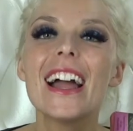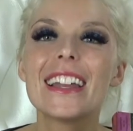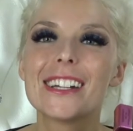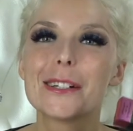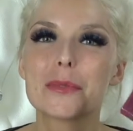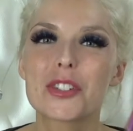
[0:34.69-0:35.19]

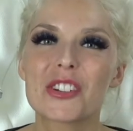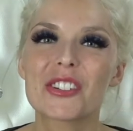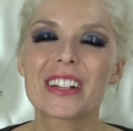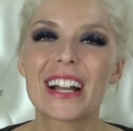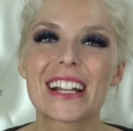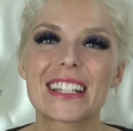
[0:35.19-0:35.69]
Now, I'm sure
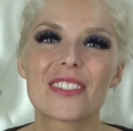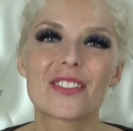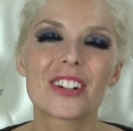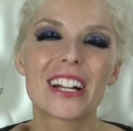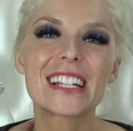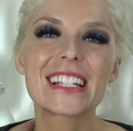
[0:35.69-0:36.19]
you guys have
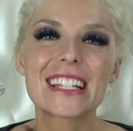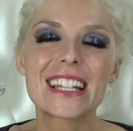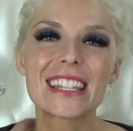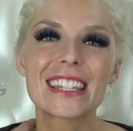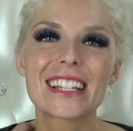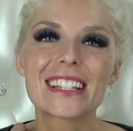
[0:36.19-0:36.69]
already
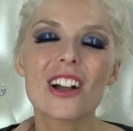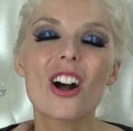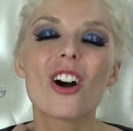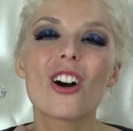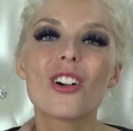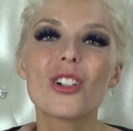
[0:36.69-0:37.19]
seen this
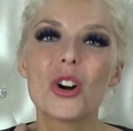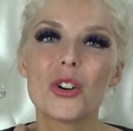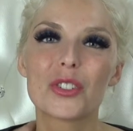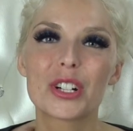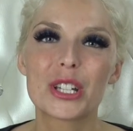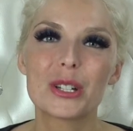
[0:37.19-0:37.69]
all
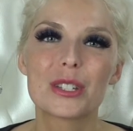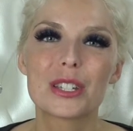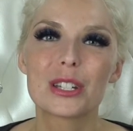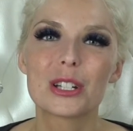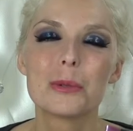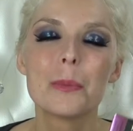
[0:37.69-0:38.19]
over
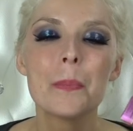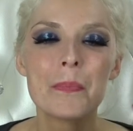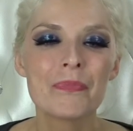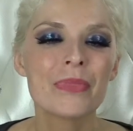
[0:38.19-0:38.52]
YouTube,